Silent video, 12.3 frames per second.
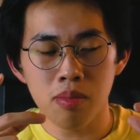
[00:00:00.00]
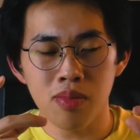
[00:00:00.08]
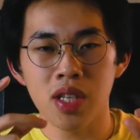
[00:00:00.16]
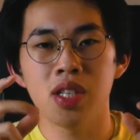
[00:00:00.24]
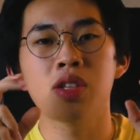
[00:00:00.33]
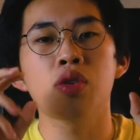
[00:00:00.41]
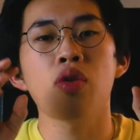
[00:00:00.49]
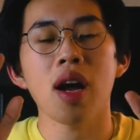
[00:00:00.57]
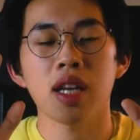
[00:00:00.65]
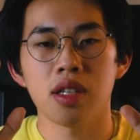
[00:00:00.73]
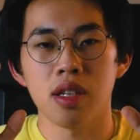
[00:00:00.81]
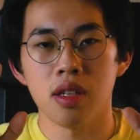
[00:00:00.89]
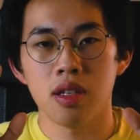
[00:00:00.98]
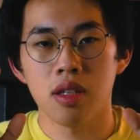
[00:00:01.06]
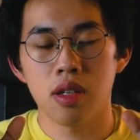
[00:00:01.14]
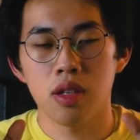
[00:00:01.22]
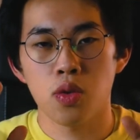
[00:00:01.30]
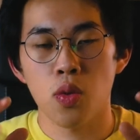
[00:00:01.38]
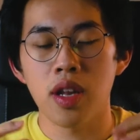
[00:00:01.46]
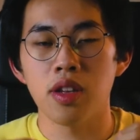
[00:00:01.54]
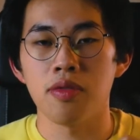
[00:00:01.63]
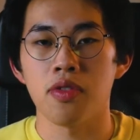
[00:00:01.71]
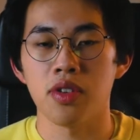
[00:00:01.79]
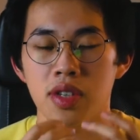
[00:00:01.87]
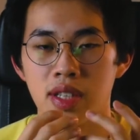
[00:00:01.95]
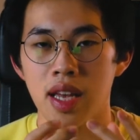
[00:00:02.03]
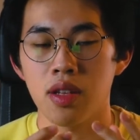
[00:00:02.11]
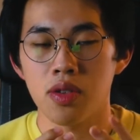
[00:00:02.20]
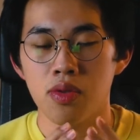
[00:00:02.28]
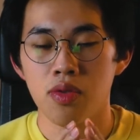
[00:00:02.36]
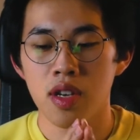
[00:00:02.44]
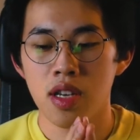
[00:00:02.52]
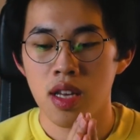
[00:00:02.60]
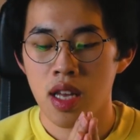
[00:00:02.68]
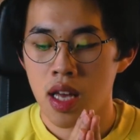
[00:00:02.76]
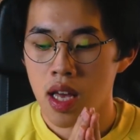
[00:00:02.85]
distracted twenty-first century,